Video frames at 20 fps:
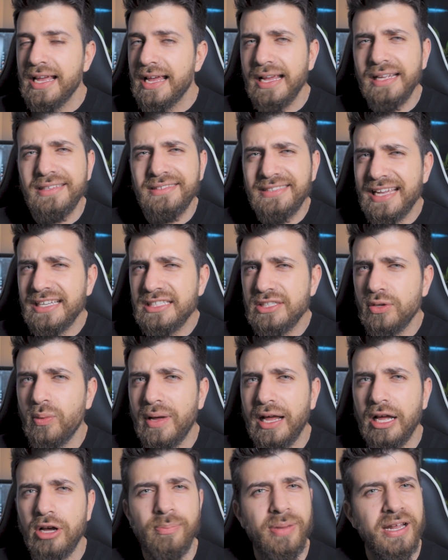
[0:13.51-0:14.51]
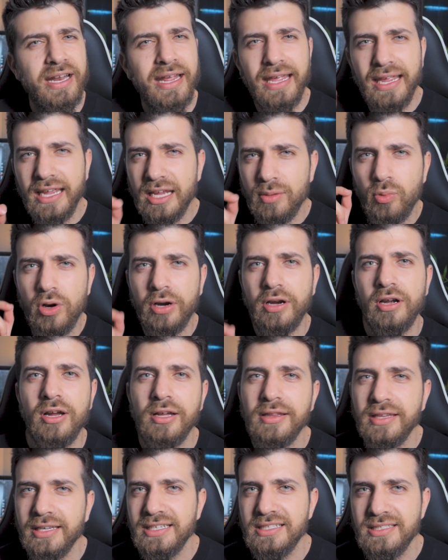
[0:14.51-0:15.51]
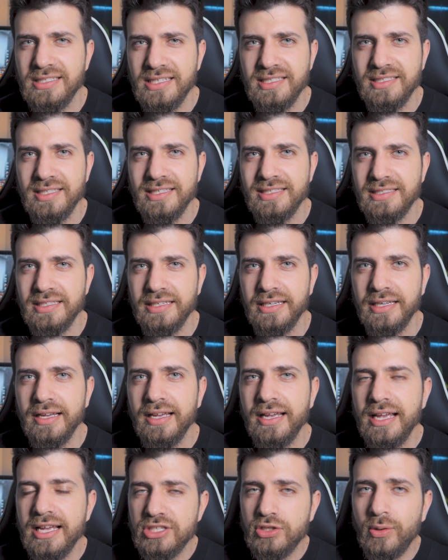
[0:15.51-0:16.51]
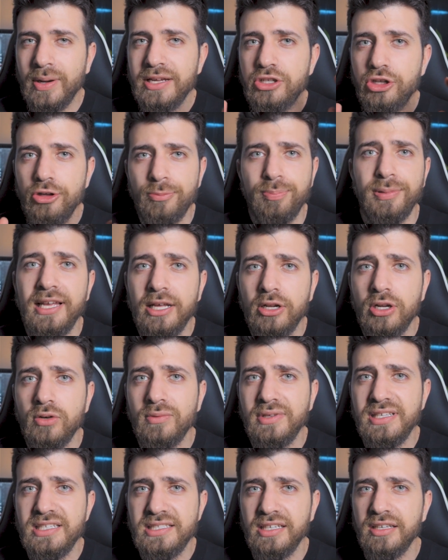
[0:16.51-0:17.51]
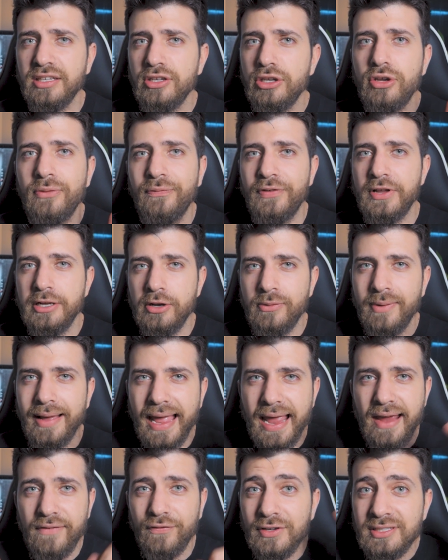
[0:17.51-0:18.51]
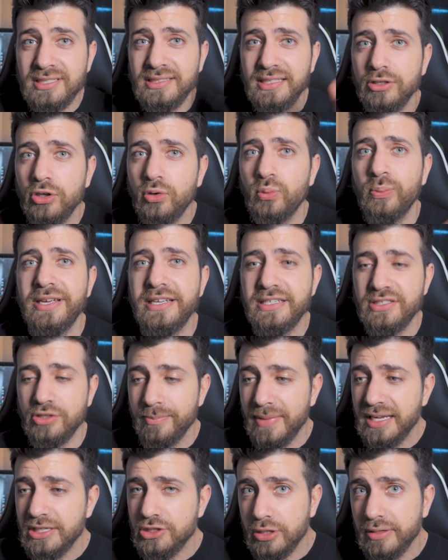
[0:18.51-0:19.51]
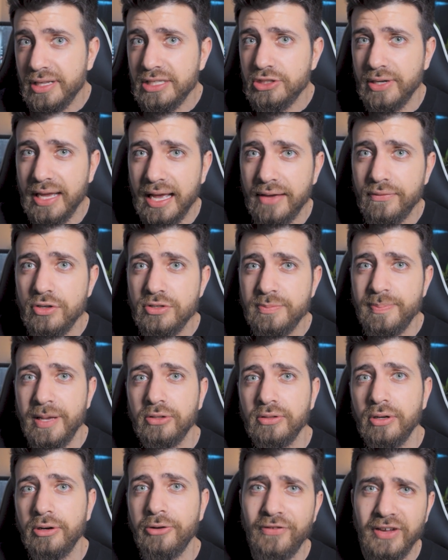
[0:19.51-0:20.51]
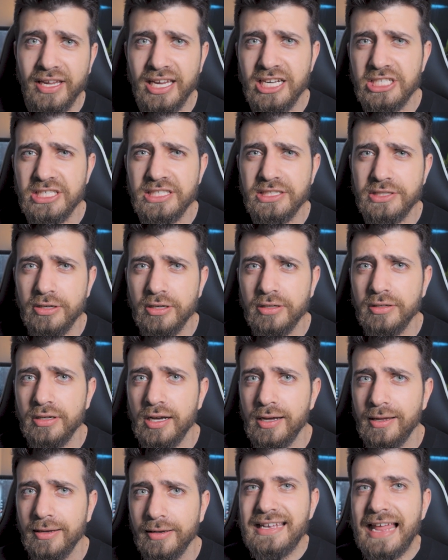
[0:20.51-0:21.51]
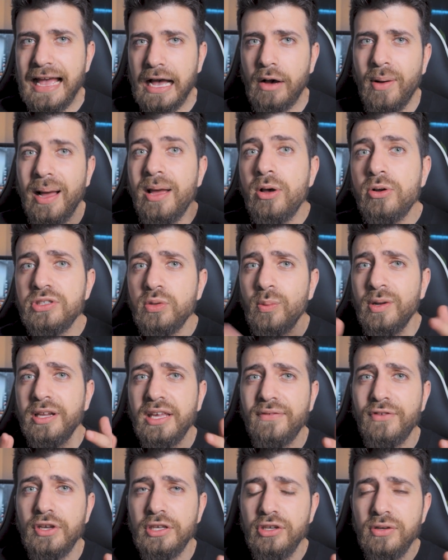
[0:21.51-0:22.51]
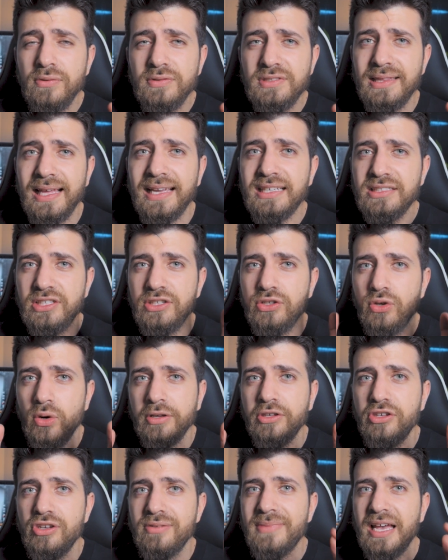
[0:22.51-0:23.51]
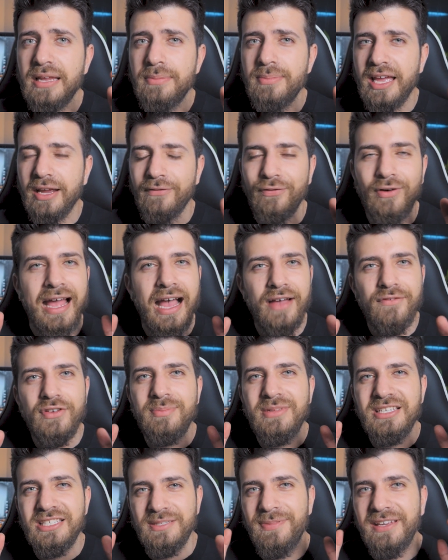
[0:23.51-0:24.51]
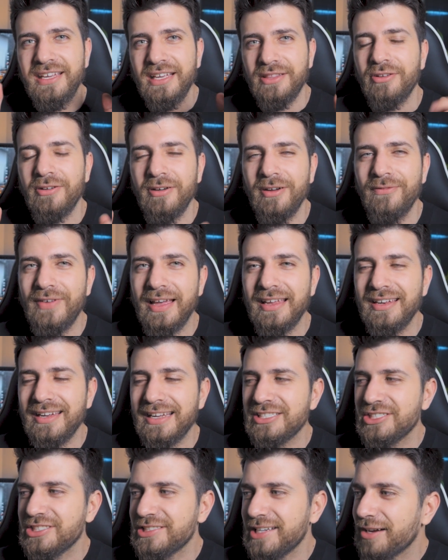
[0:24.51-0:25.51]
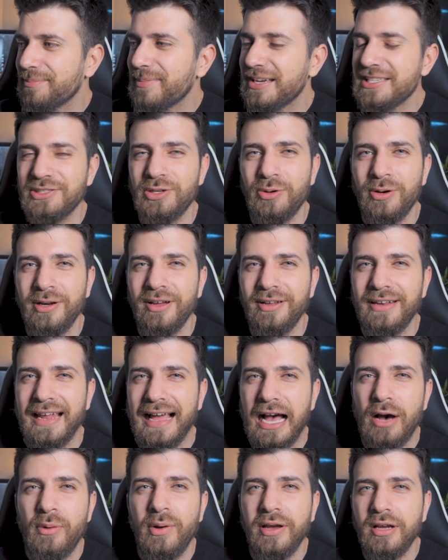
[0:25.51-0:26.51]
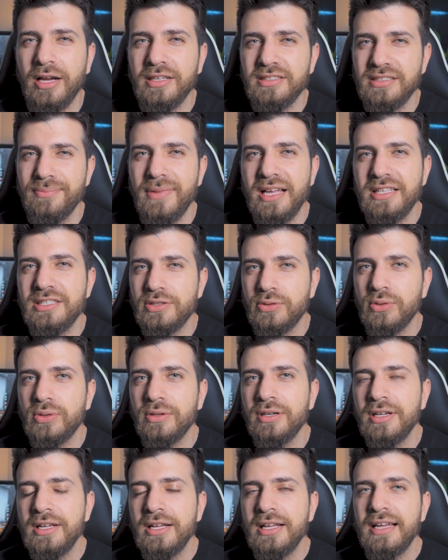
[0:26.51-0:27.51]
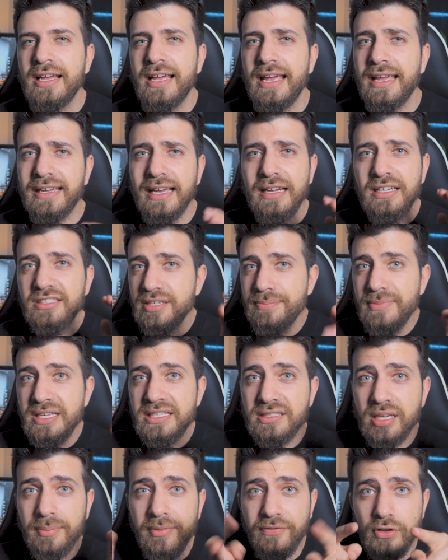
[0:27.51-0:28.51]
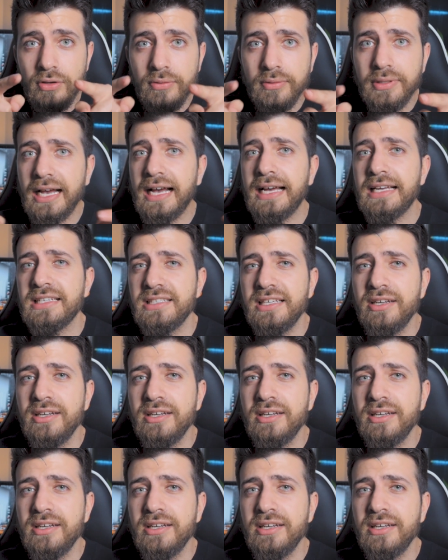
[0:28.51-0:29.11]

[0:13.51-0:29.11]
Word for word: It takes a while, but I am working on the consistency. So I do plan on releasing a new video every single week, so make sure that you have those bell notifications turned on. Now, I also want to give a huge thanks to York U MedMeg for having me speak at their event and share my story on how I got to med school and getting to meet some of you guys.